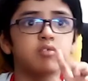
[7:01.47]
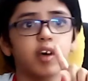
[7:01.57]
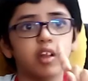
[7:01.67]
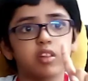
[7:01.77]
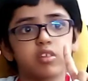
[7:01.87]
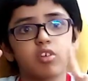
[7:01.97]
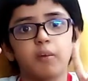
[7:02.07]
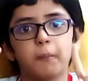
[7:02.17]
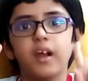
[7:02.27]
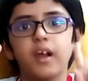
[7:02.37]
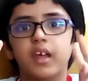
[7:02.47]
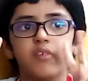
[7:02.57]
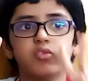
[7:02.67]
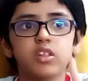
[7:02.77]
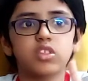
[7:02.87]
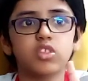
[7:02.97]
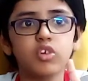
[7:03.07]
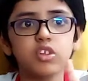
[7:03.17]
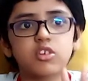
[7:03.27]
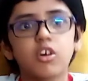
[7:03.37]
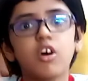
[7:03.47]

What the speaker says: straw. But if it is two straw,